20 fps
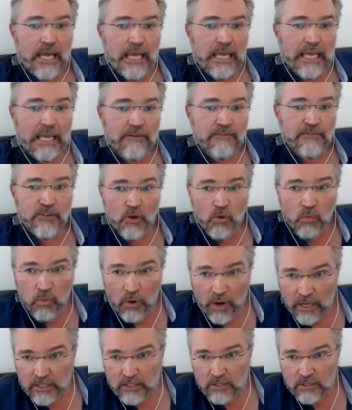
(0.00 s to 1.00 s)
if you
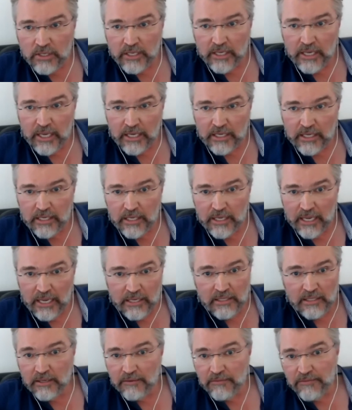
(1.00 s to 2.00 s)
were to kick
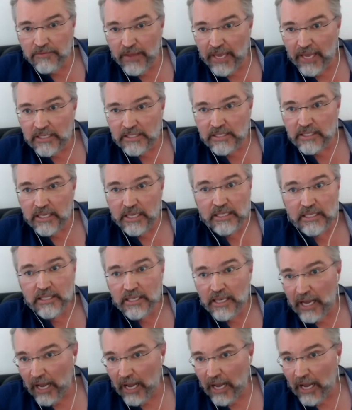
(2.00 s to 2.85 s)
in the phase in the